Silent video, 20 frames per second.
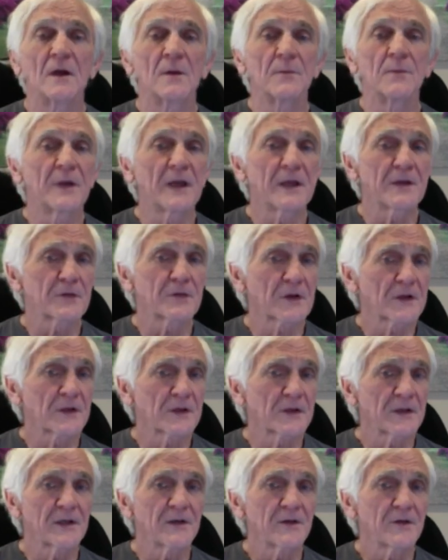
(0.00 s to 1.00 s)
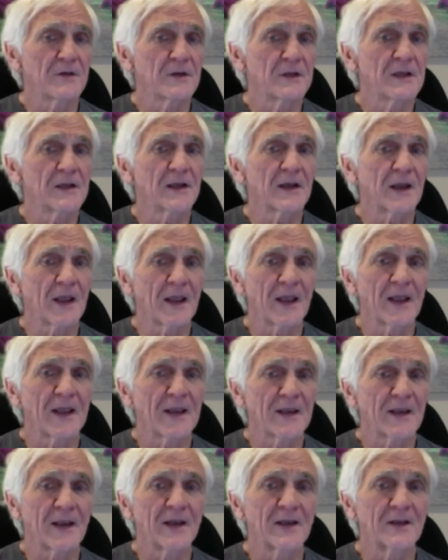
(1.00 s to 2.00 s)
Basically,
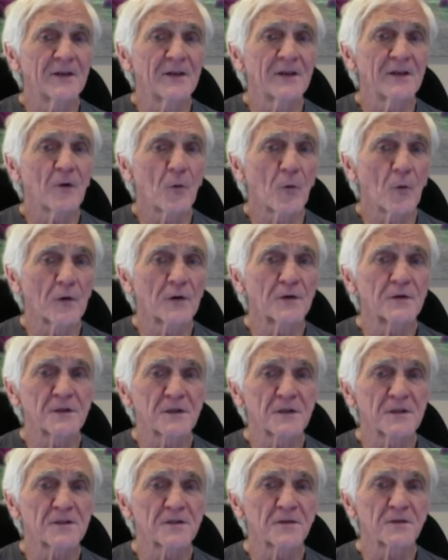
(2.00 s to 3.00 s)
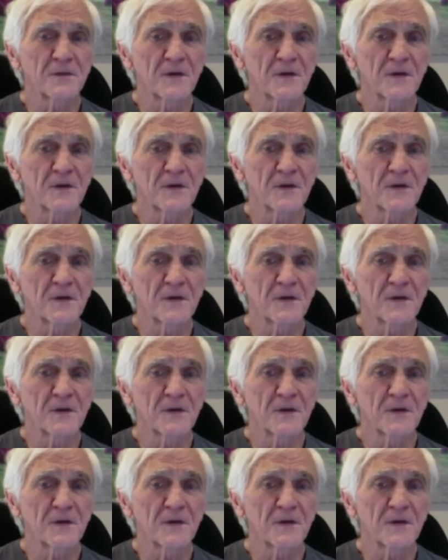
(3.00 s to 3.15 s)
DNA and the origins of